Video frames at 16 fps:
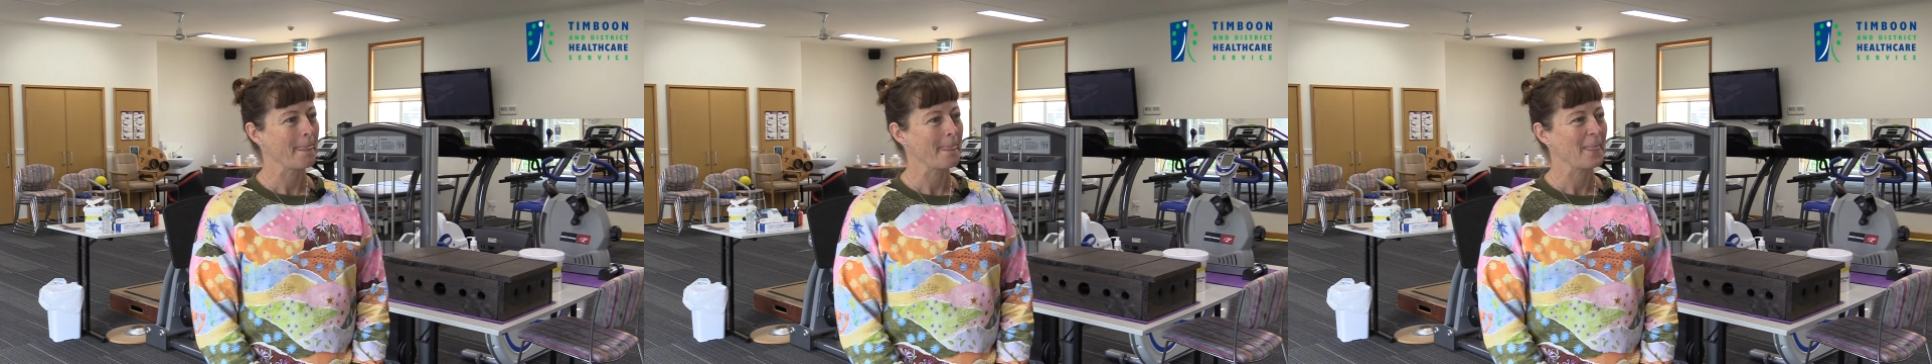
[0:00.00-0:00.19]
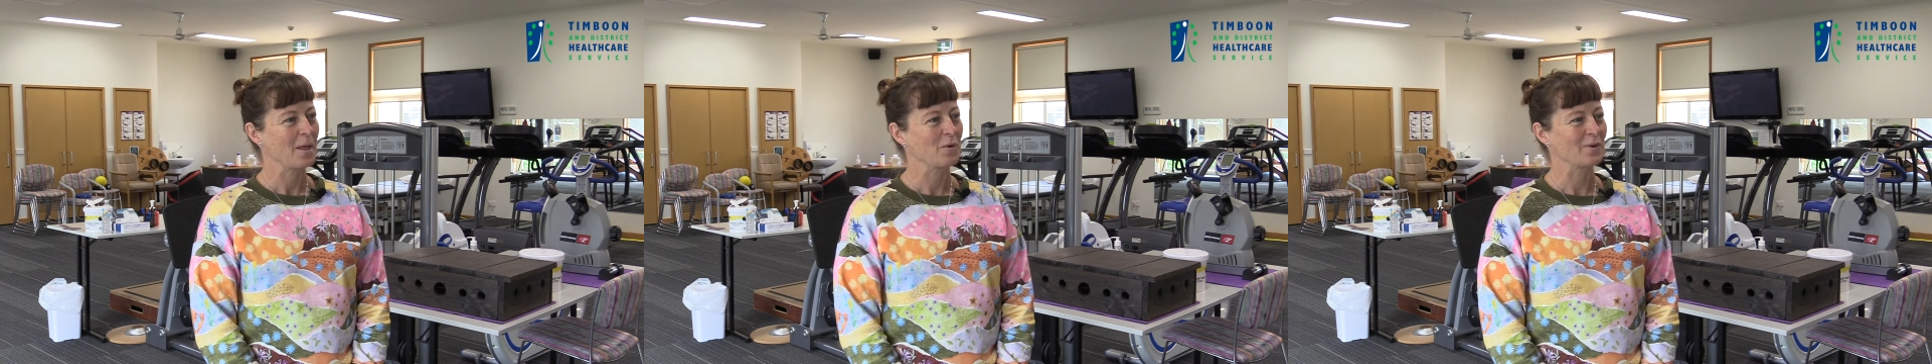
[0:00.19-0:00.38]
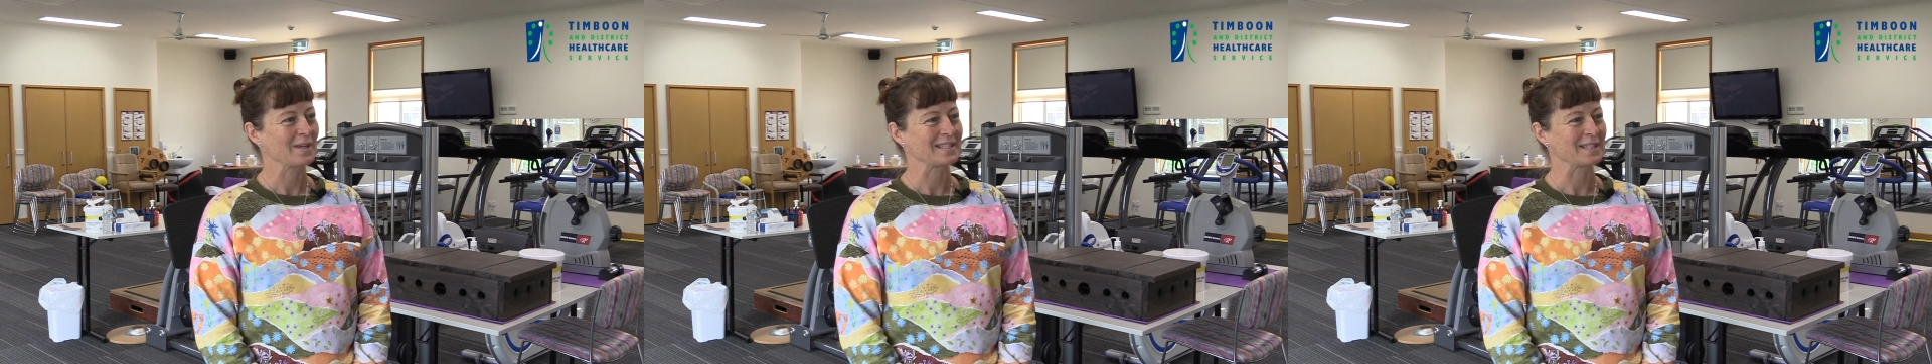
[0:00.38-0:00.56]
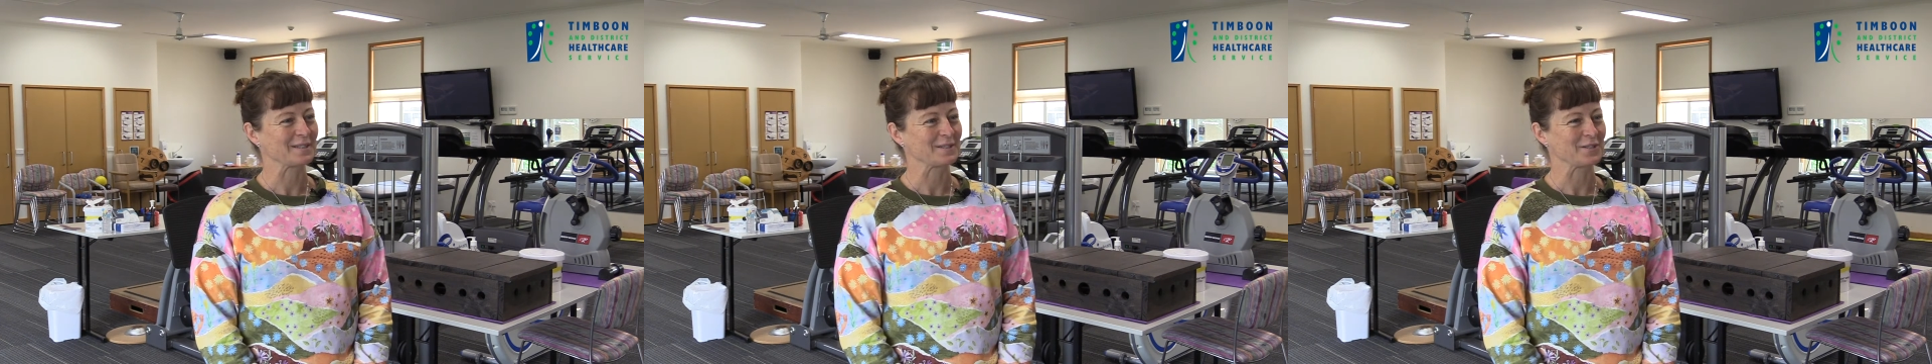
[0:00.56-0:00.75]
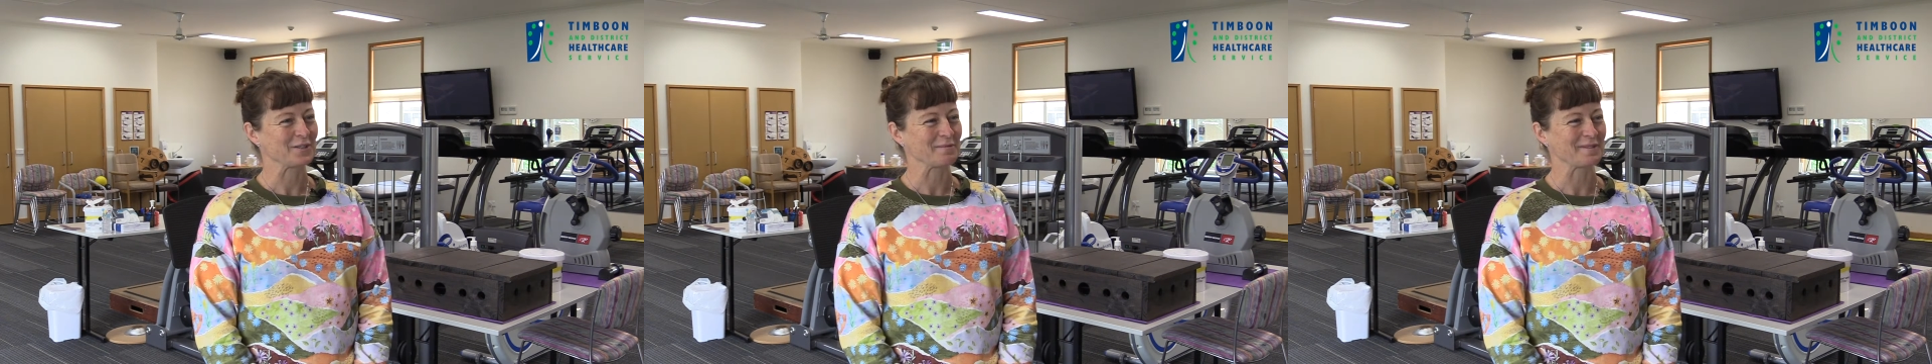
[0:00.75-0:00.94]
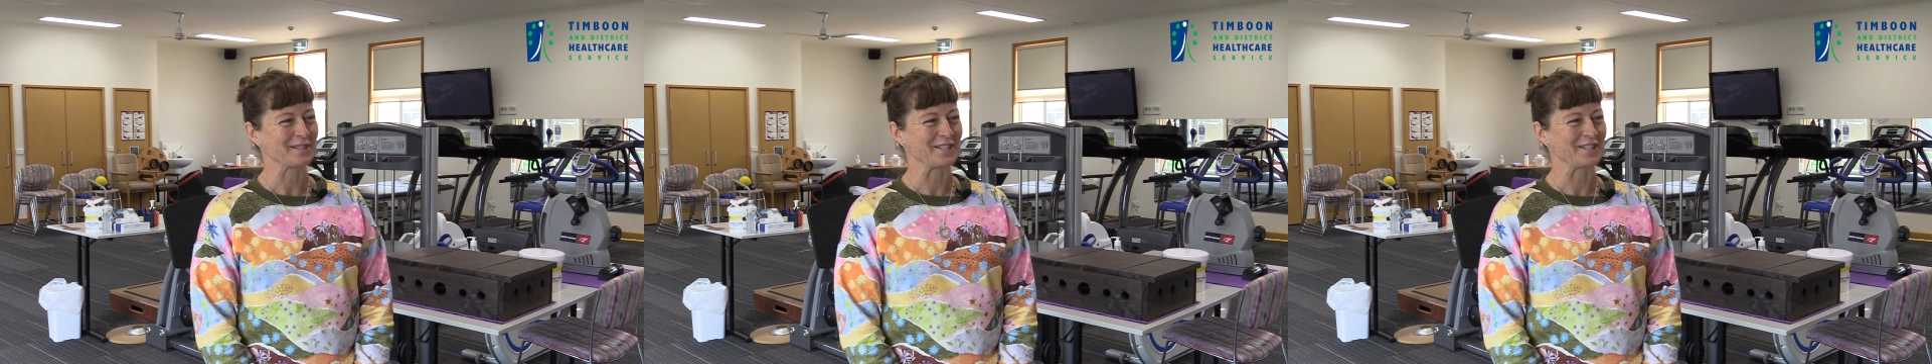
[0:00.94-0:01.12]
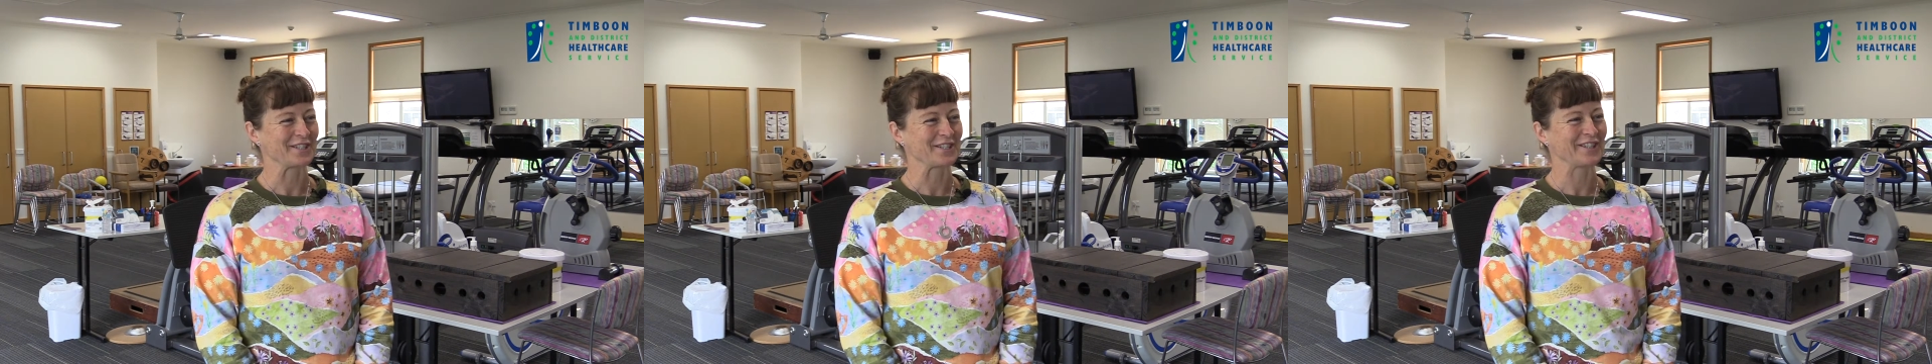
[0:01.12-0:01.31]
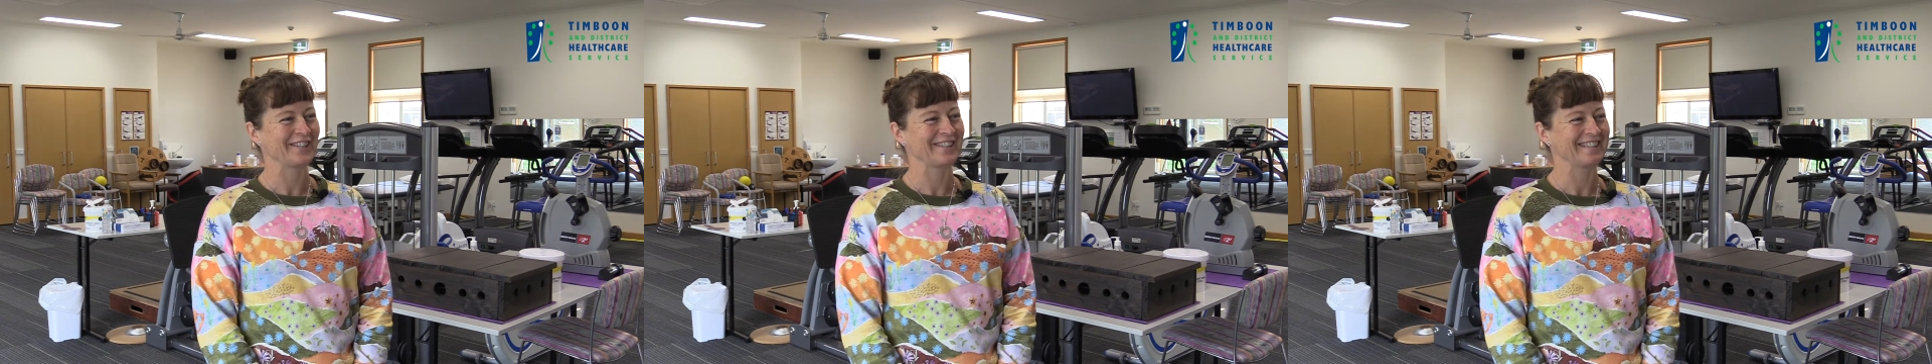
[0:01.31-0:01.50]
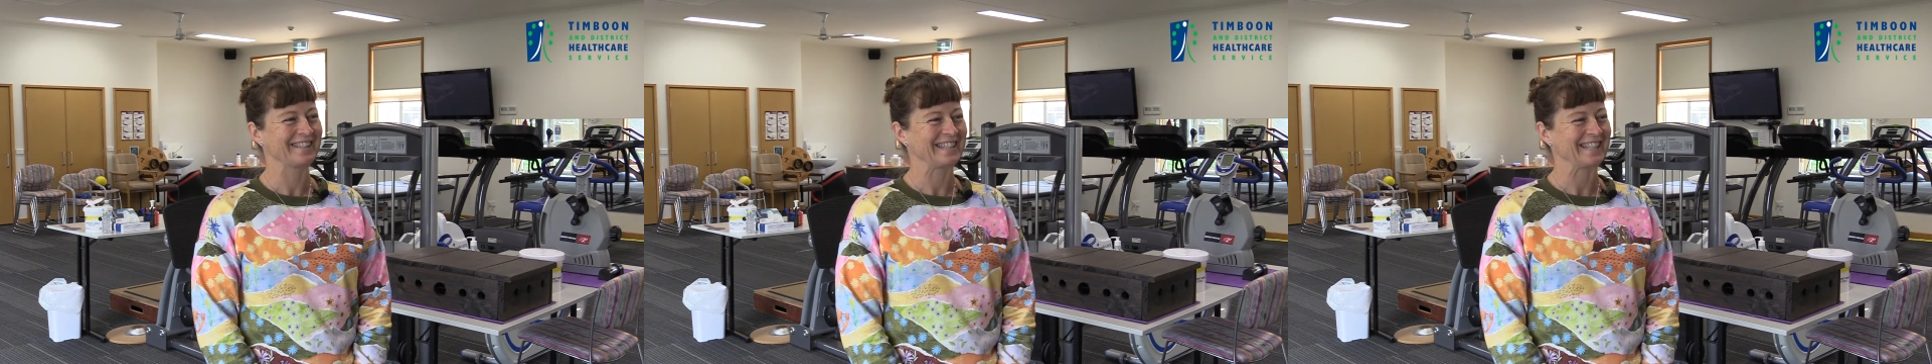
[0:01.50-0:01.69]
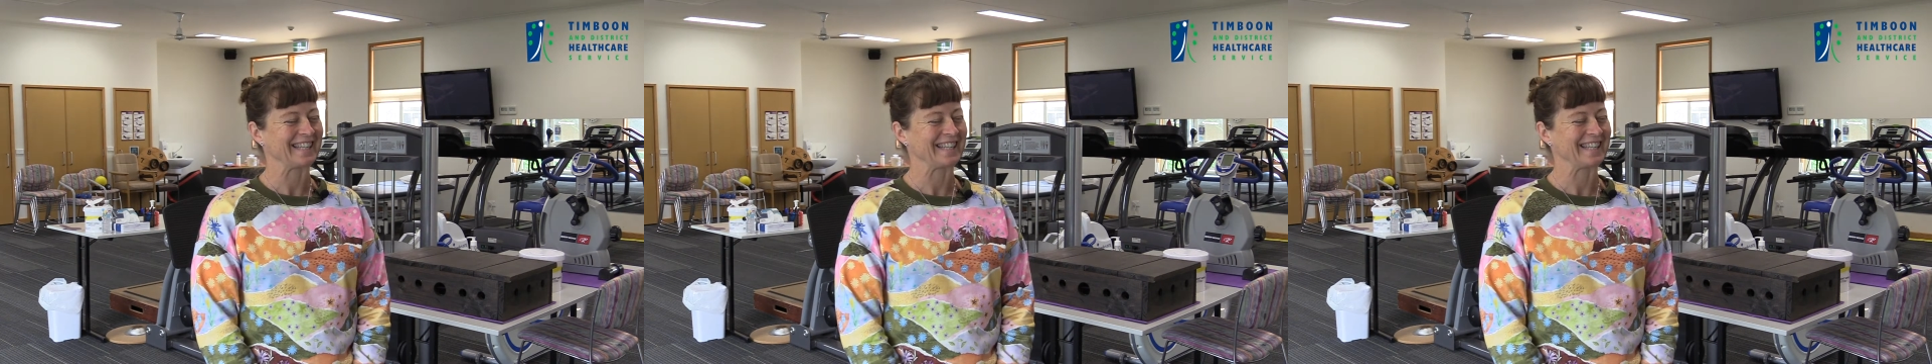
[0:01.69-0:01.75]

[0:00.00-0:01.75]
Always little jobs to do.